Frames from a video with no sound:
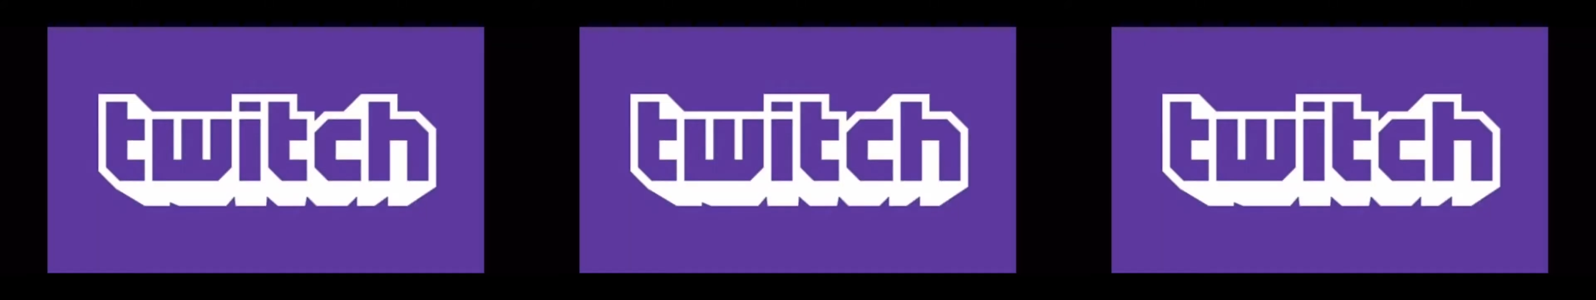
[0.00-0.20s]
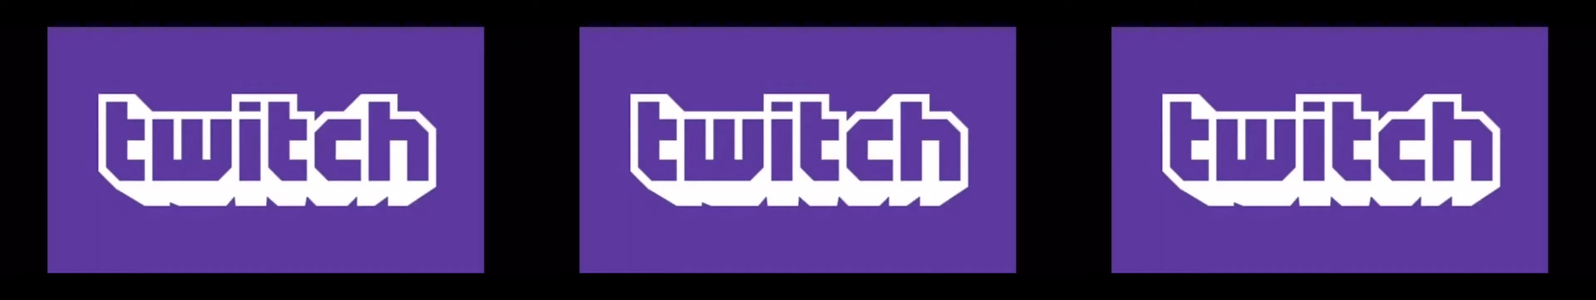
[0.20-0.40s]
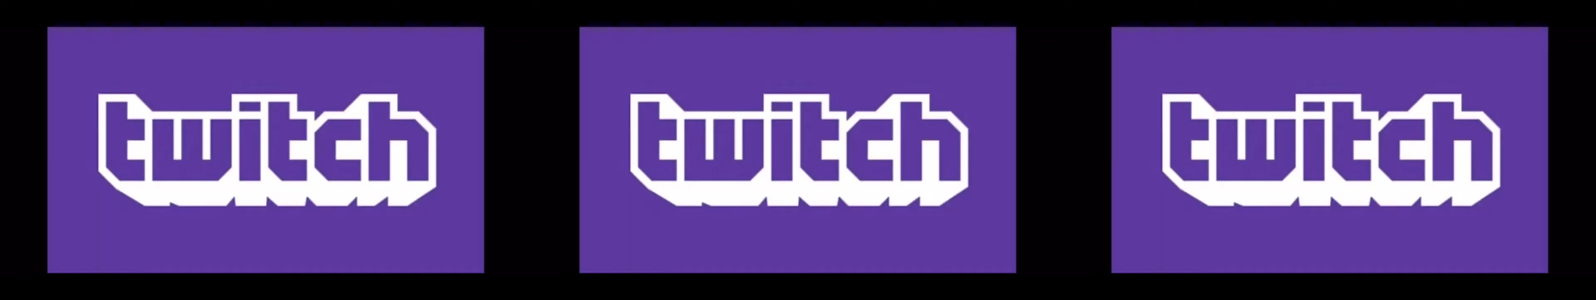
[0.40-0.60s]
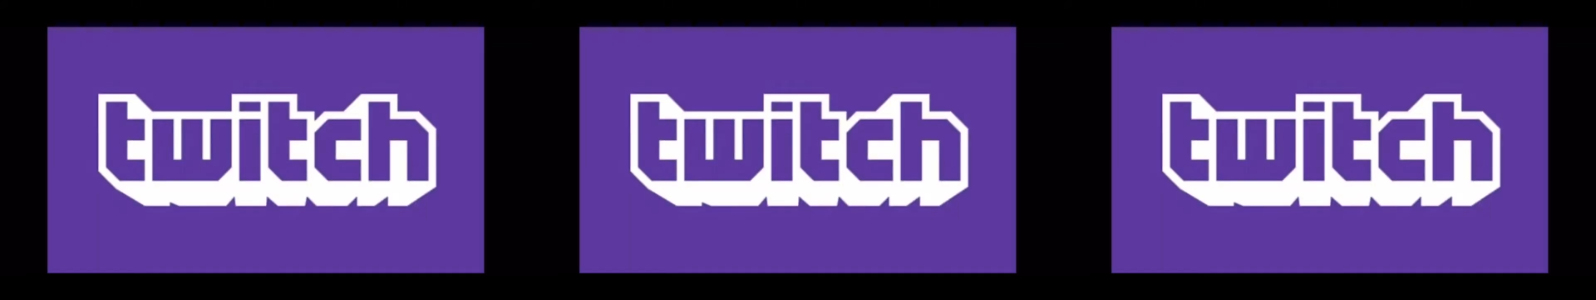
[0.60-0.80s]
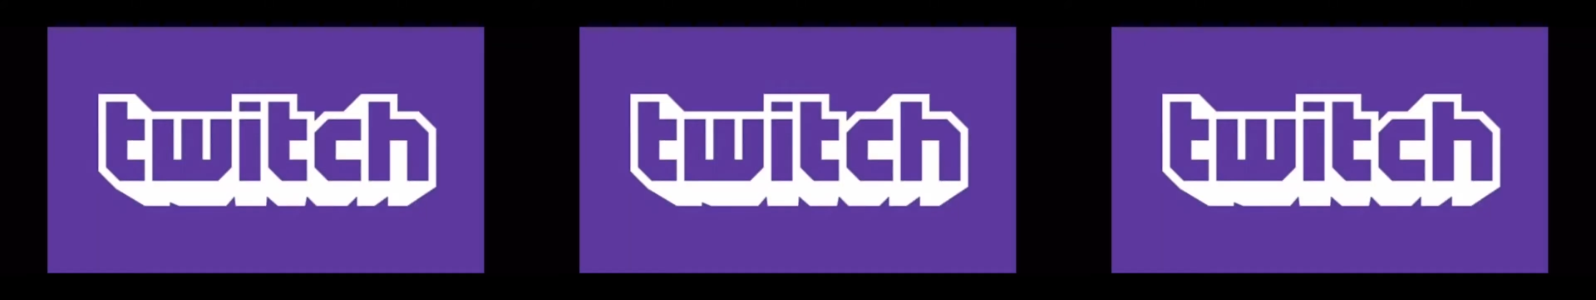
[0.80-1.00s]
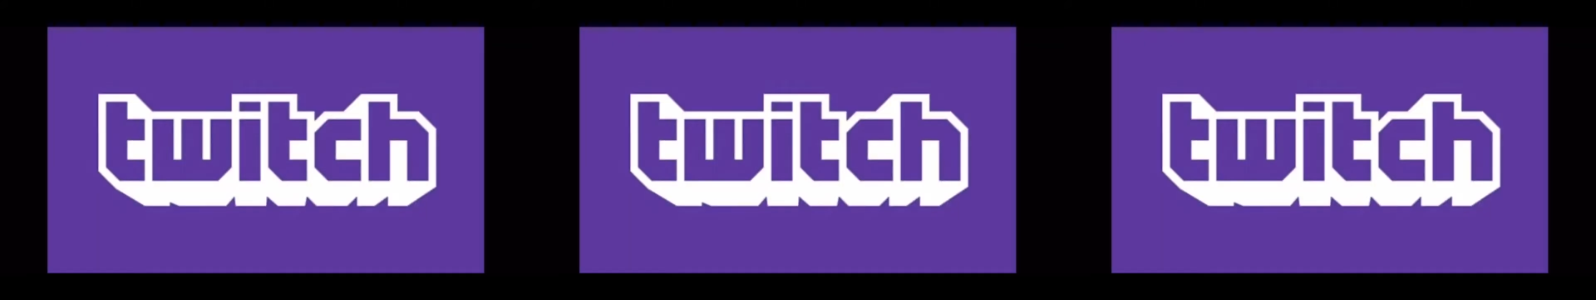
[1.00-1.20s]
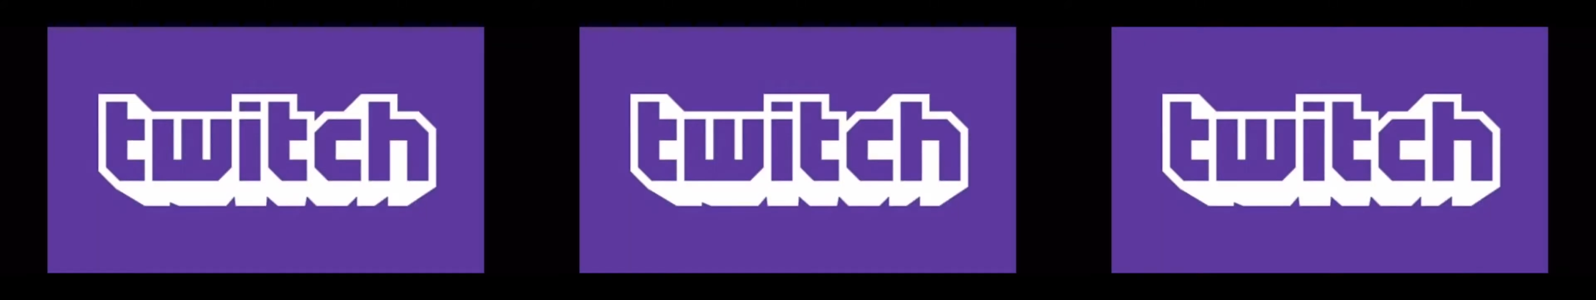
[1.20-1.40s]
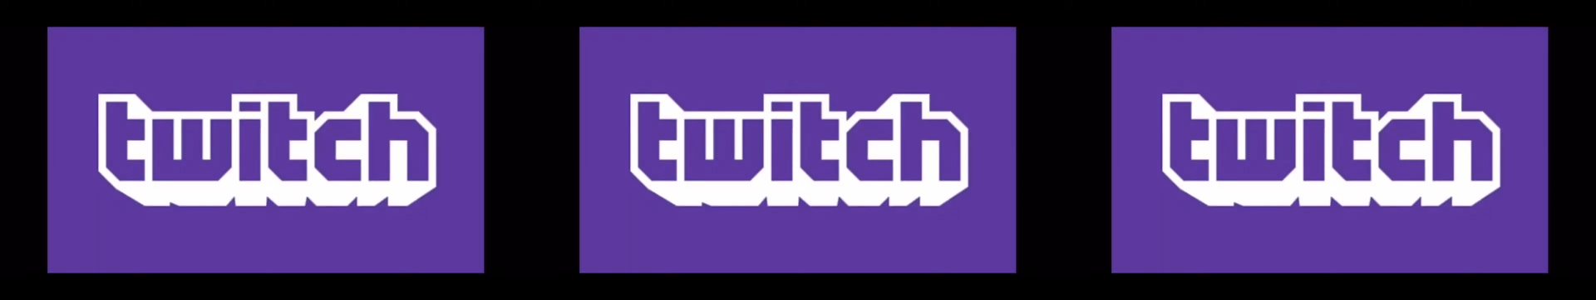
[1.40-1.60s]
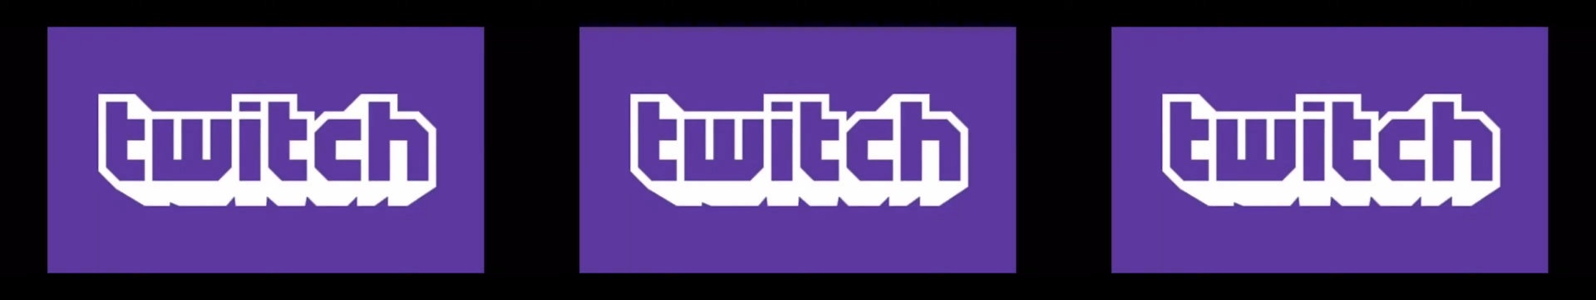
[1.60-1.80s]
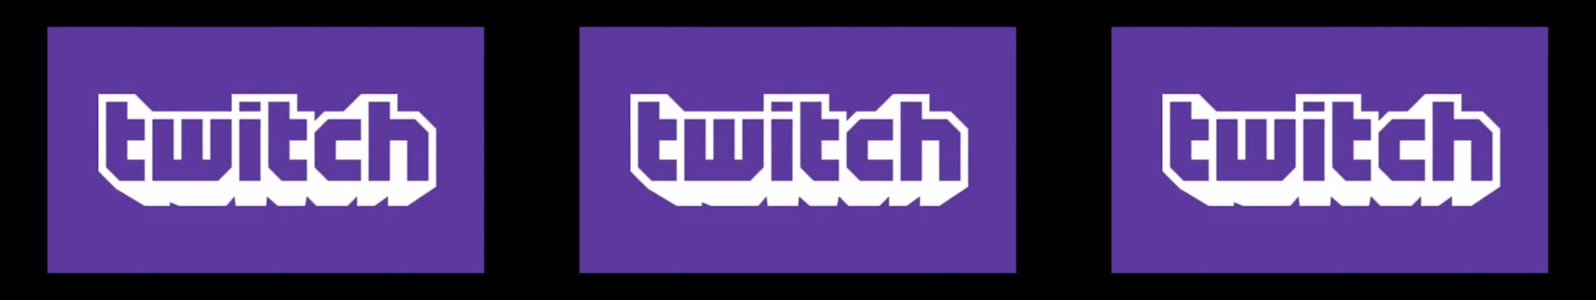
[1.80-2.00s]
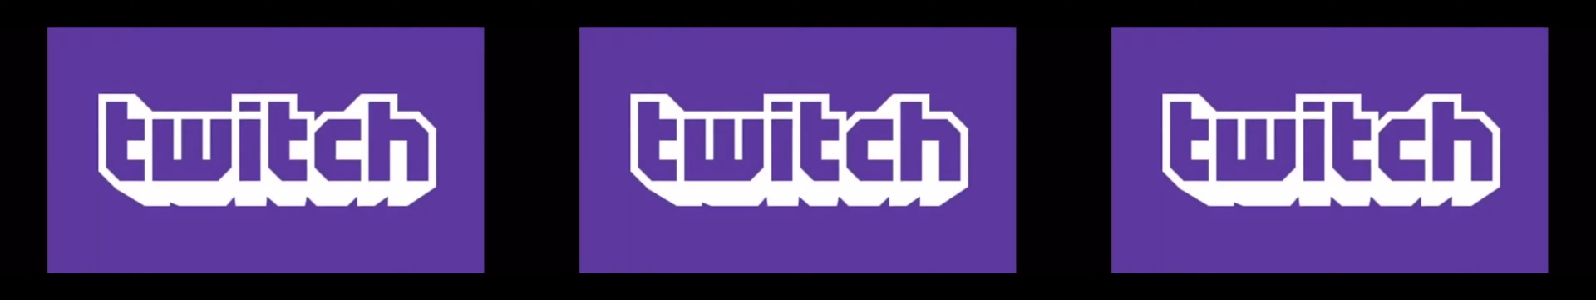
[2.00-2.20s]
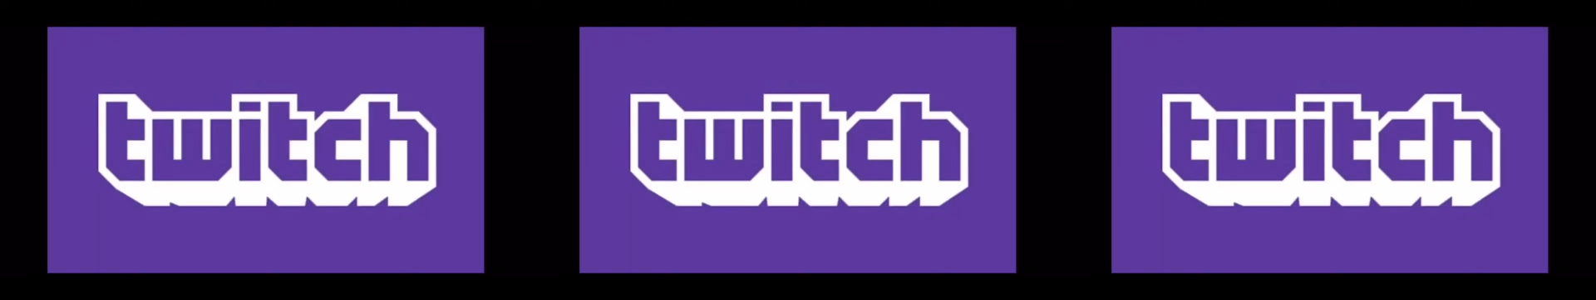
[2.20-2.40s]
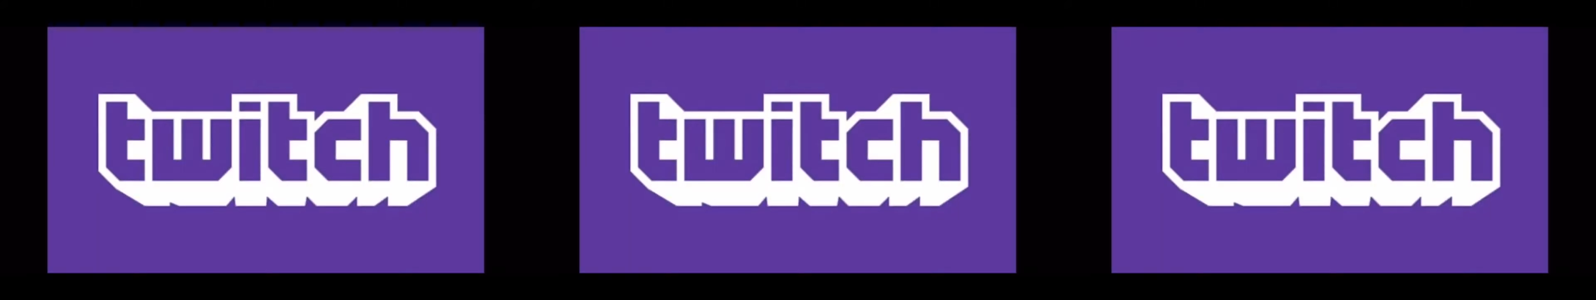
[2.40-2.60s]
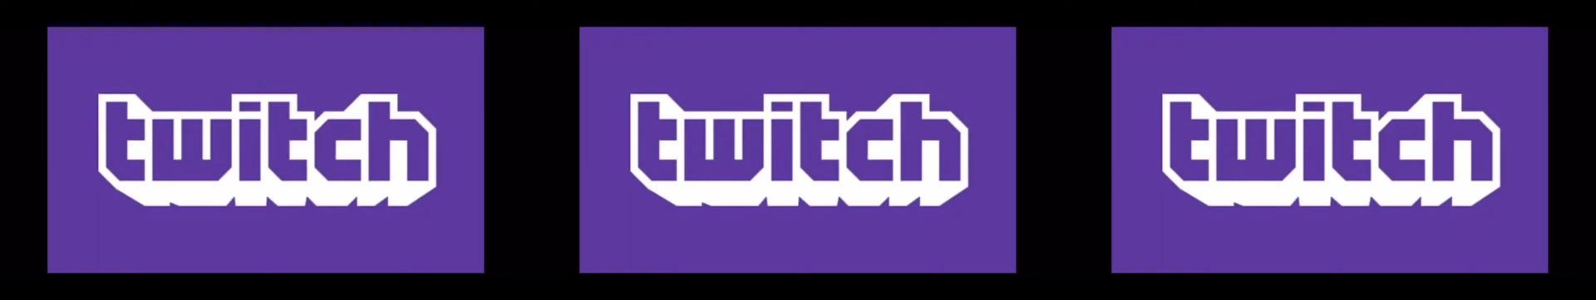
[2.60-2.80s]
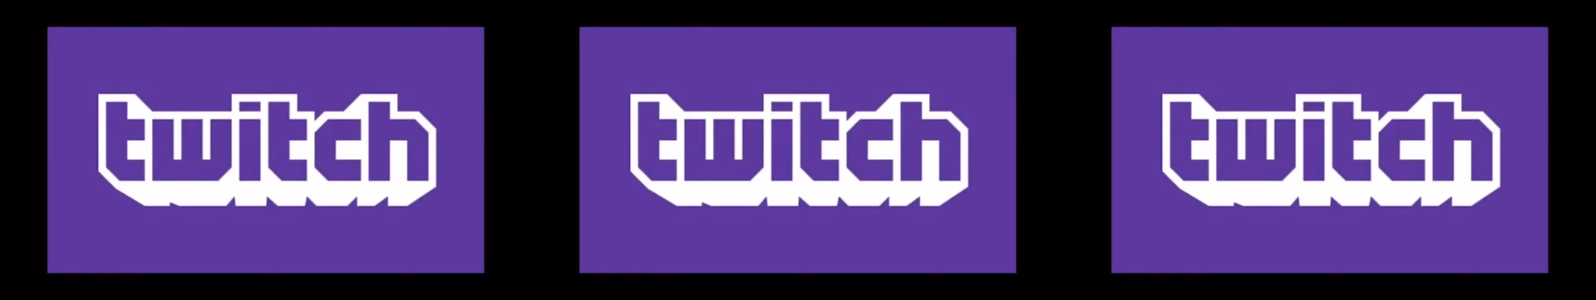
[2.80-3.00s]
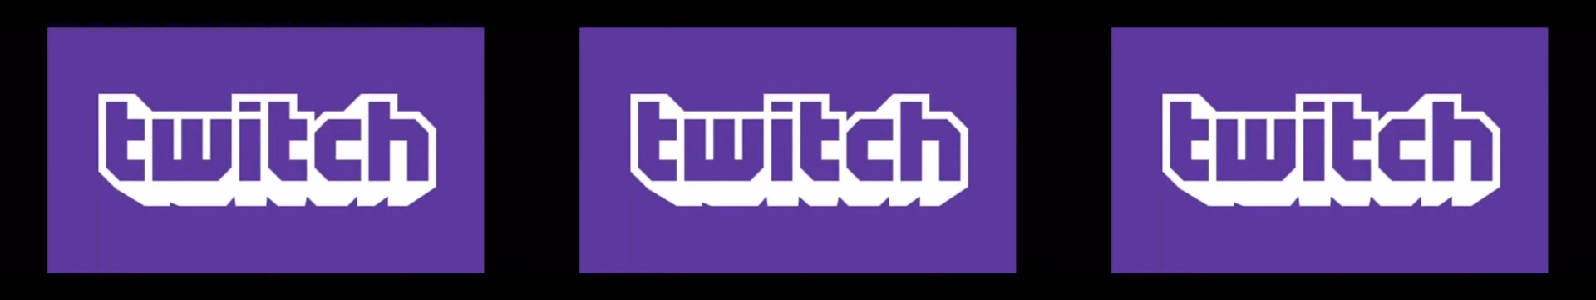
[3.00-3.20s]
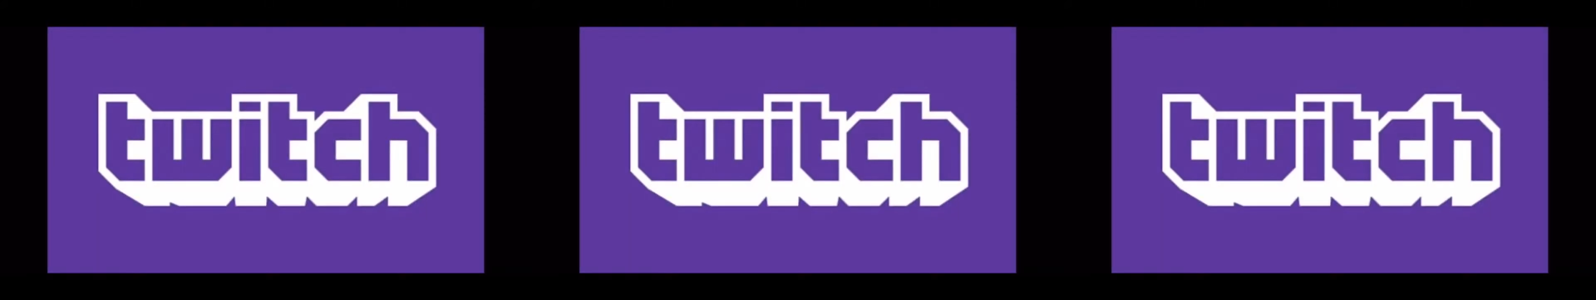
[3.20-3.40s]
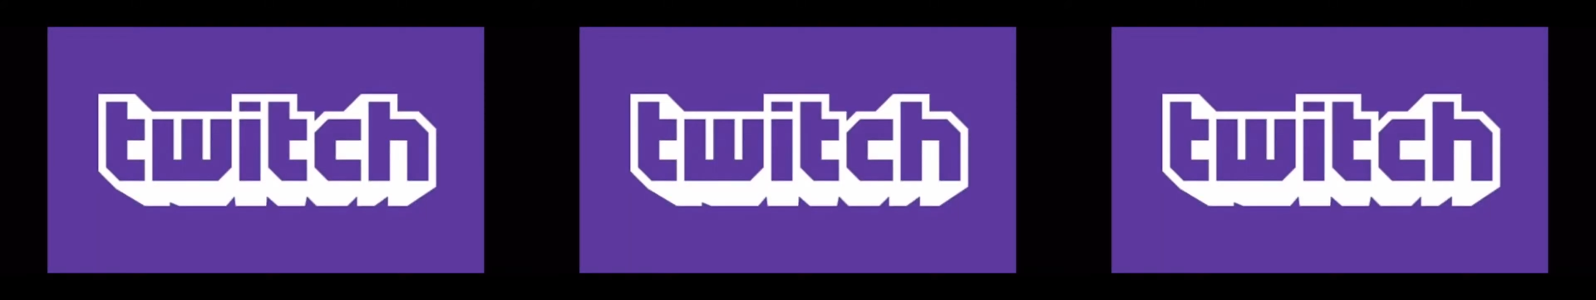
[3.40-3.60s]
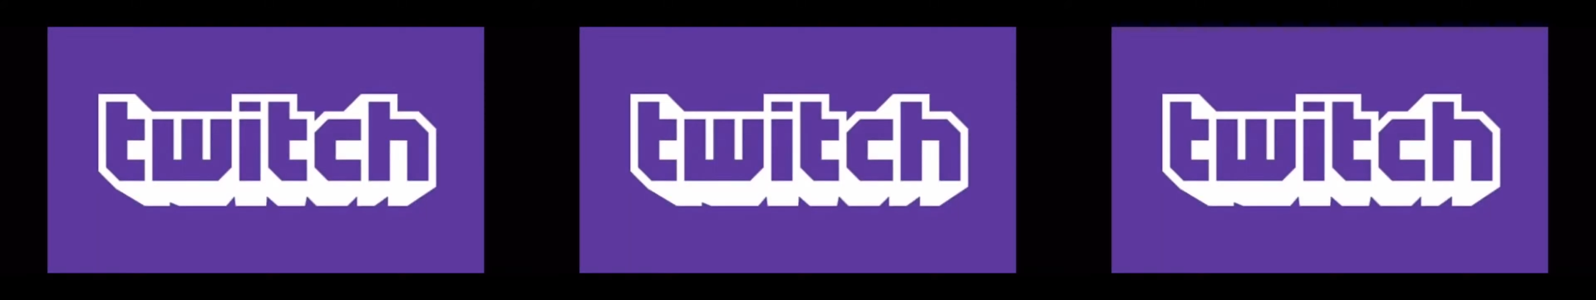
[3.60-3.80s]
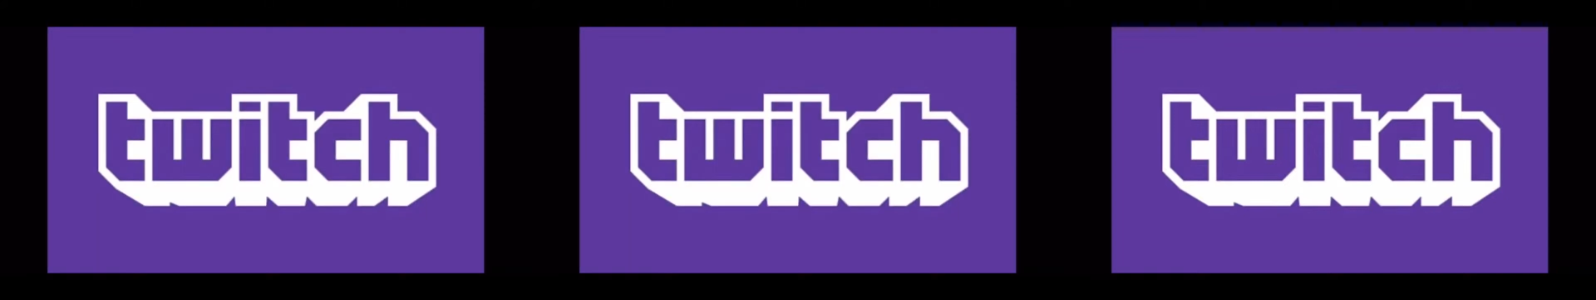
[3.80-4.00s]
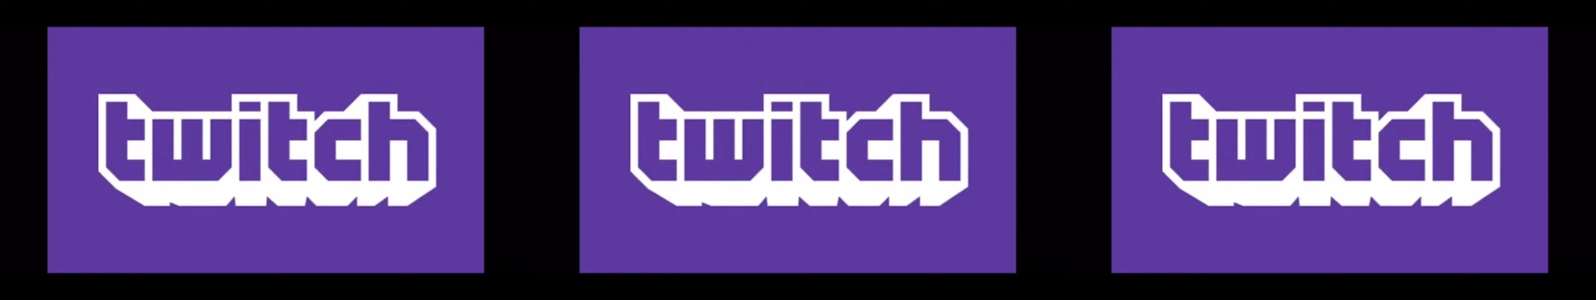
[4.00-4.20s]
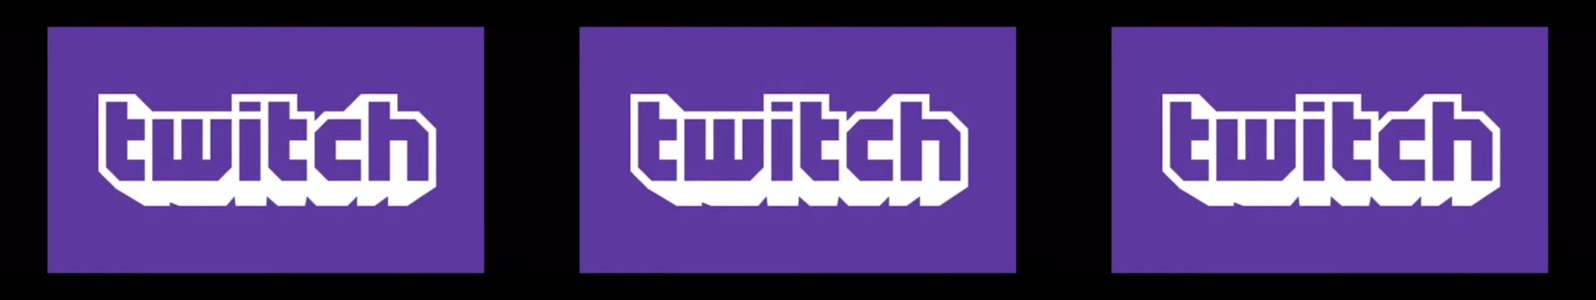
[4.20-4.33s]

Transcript: [unreadable: no face in view]